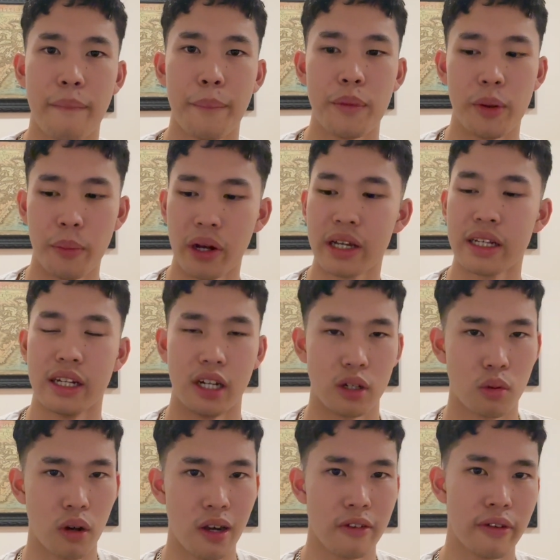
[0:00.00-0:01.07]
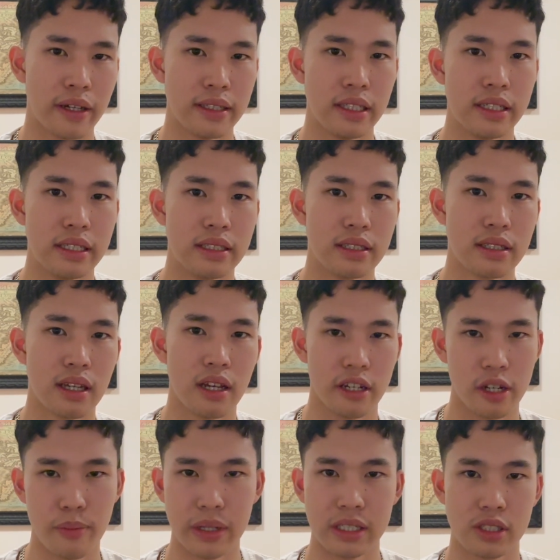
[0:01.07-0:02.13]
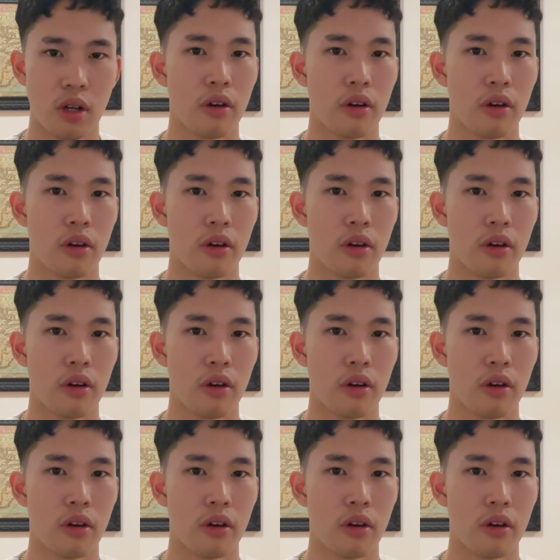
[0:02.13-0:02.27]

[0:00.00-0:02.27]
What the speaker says: You're booking in unqualified leads. Your business